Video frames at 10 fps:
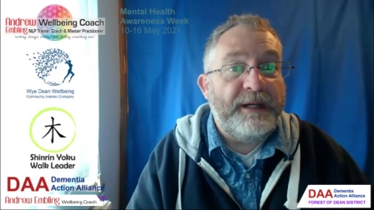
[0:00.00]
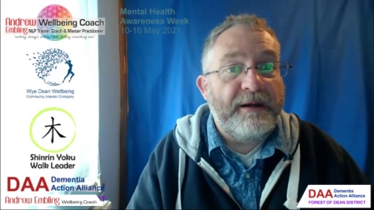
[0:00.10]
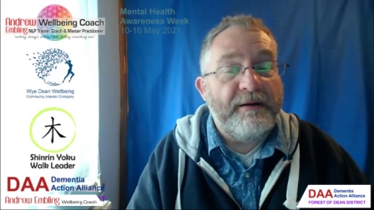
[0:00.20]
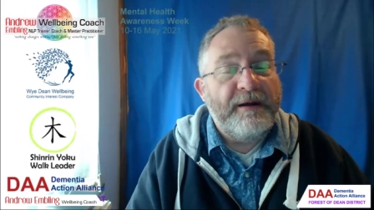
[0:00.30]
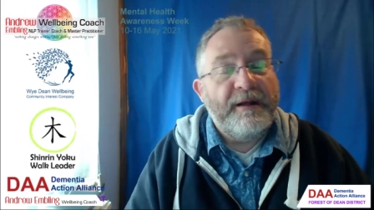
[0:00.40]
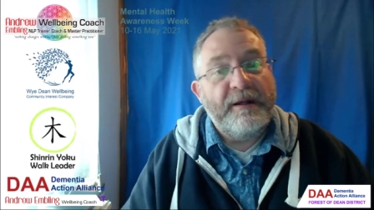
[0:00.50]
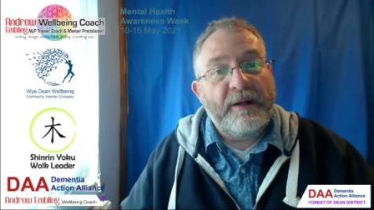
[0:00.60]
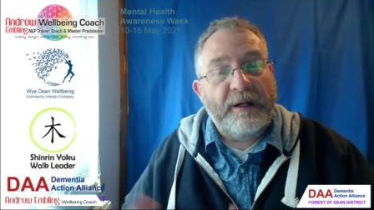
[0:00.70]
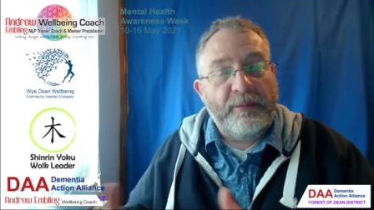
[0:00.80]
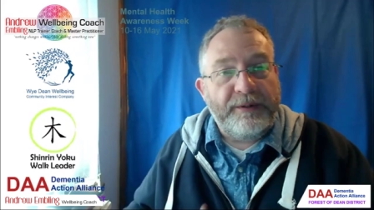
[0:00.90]
here
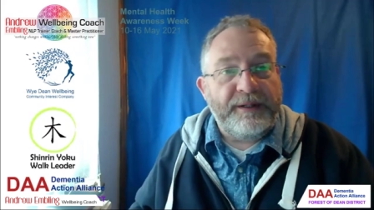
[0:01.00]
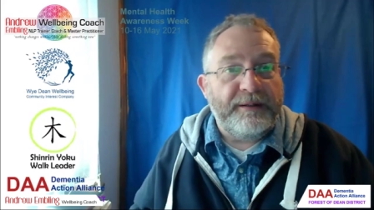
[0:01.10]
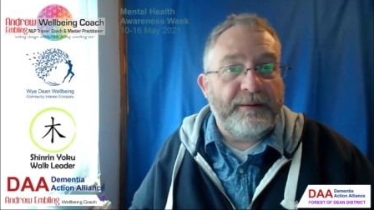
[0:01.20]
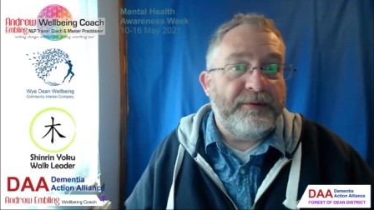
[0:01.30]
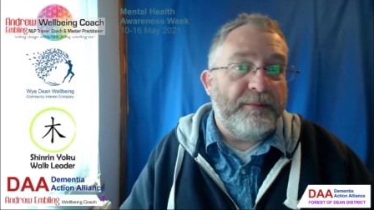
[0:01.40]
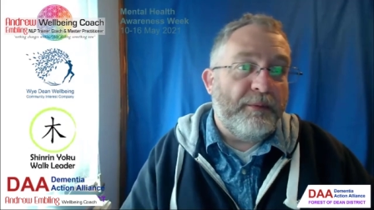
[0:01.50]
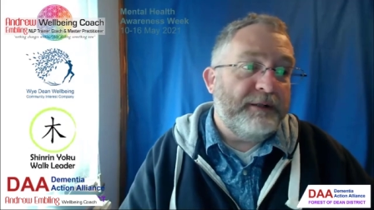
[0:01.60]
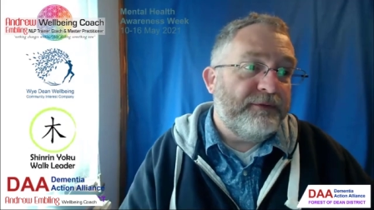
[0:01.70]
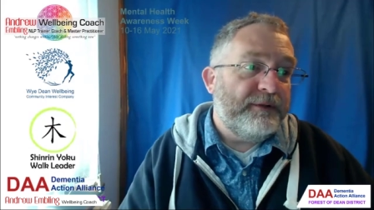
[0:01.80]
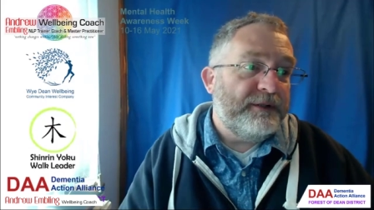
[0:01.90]
within the
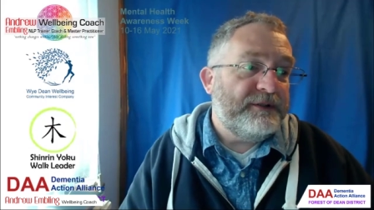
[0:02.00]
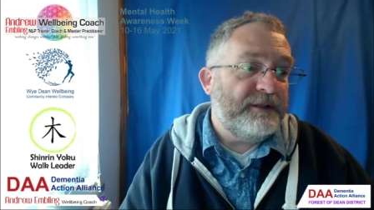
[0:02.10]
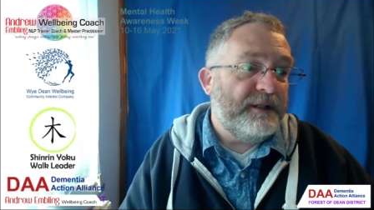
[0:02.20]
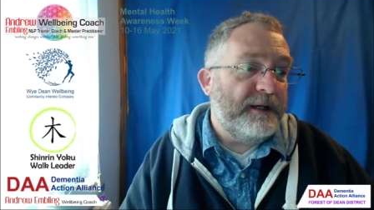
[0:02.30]
mindfulness